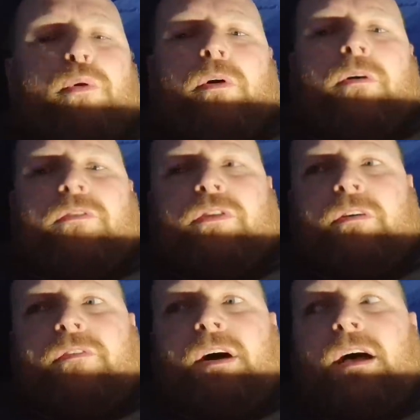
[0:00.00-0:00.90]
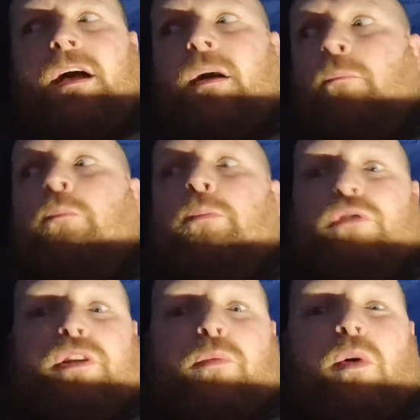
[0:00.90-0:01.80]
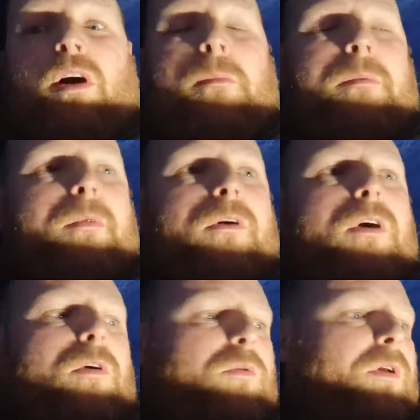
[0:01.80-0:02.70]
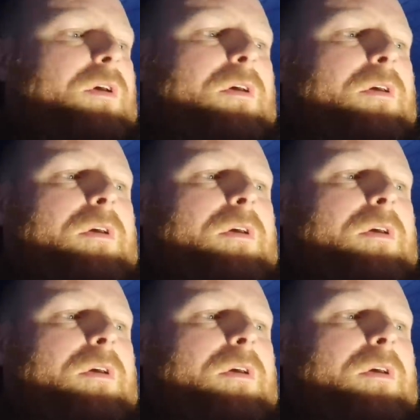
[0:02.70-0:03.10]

But so far, I'm pretty warm, I'm not cold.